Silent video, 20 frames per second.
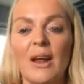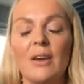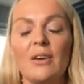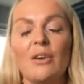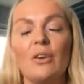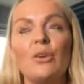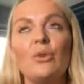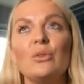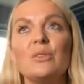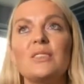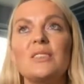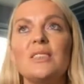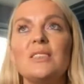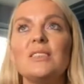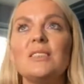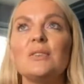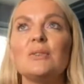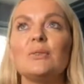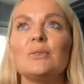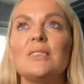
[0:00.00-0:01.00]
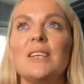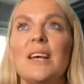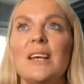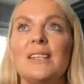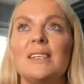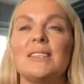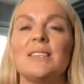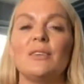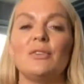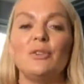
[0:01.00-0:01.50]
And of course, this is all
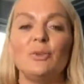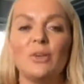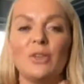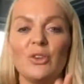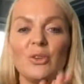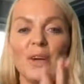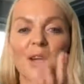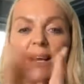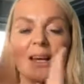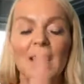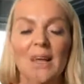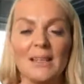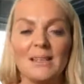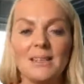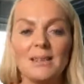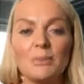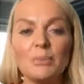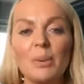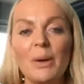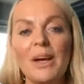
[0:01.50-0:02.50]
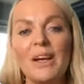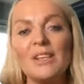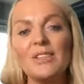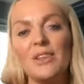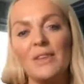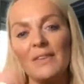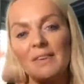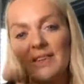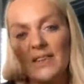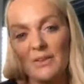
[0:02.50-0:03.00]
techie stuff. You can create a landing page
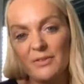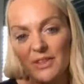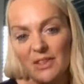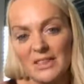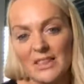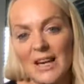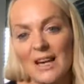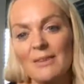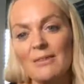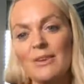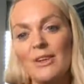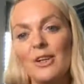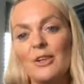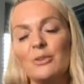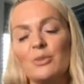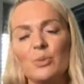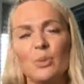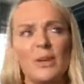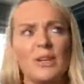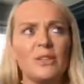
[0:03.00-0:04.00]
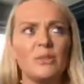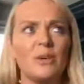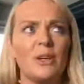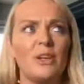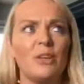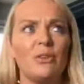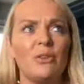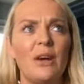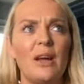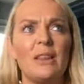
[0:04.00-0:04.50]
and they'd have to download. Where do I
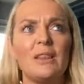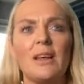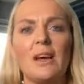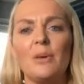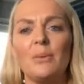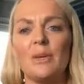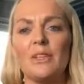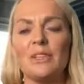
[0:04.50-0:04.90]
create that?